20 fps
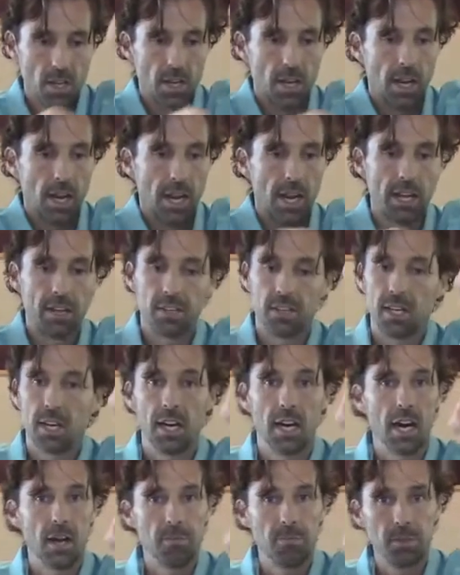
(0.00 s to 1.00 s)
And
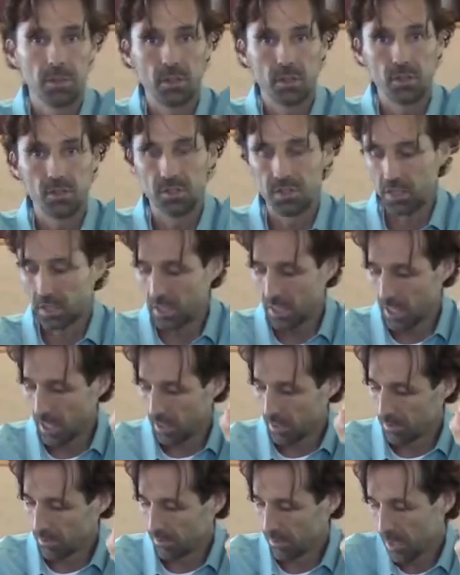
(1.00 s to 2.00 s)
I put those in
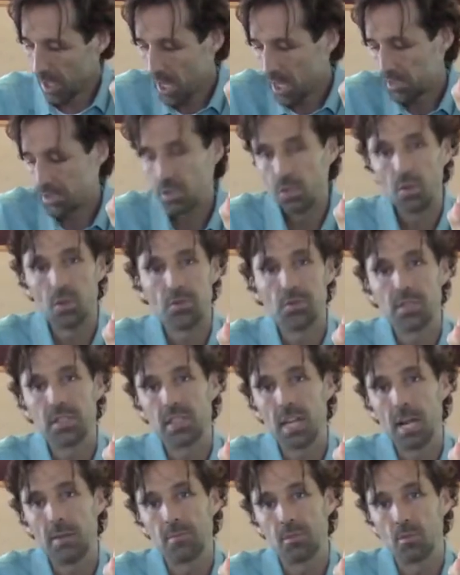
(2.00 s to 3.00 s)
there 2 or 3
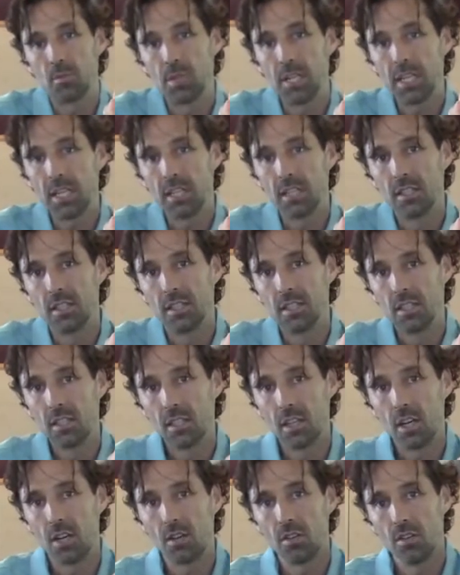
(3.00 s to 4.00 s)
times a week, you
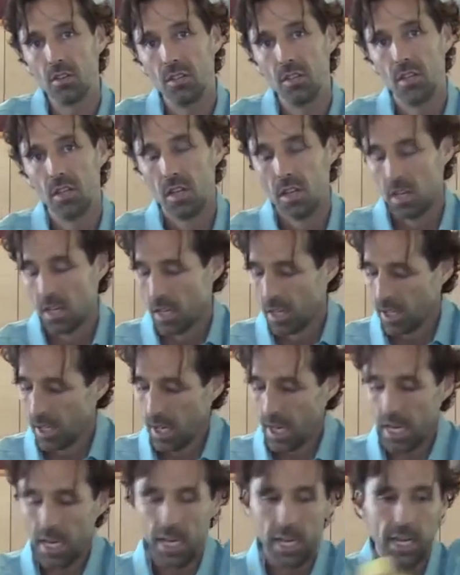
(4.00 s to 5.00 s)
know.
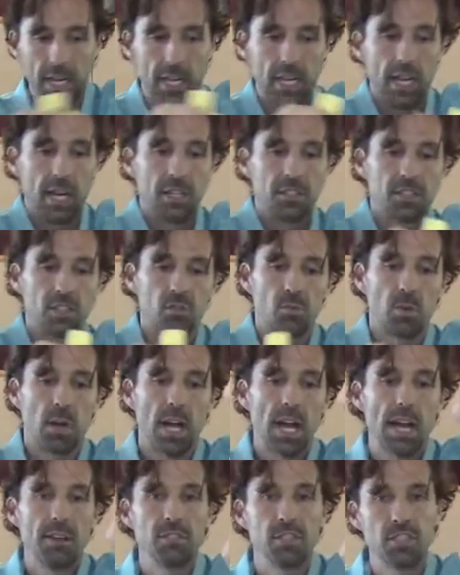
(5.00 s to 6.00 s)
Just when
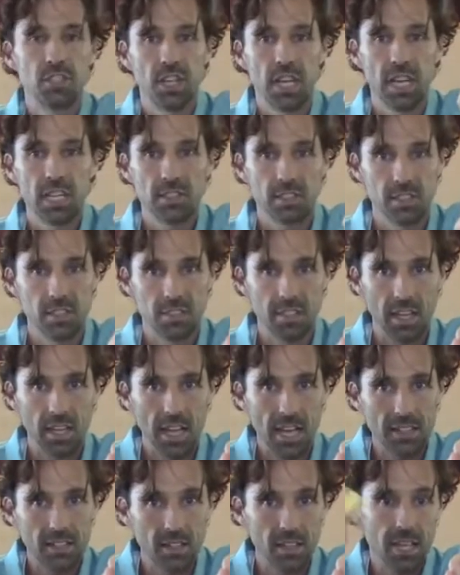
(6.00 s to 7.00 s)
I have a chance, because I
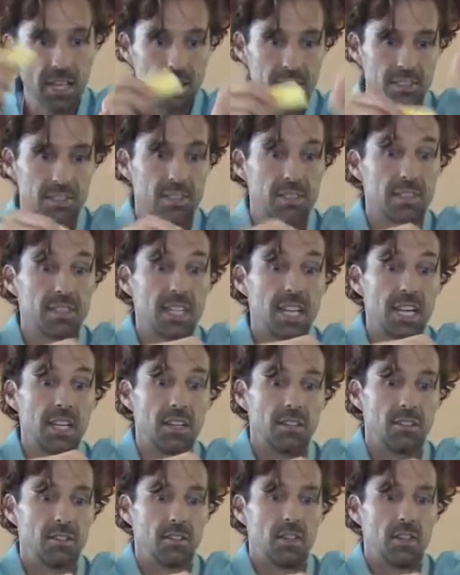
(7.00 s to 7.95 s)
like to let it sit.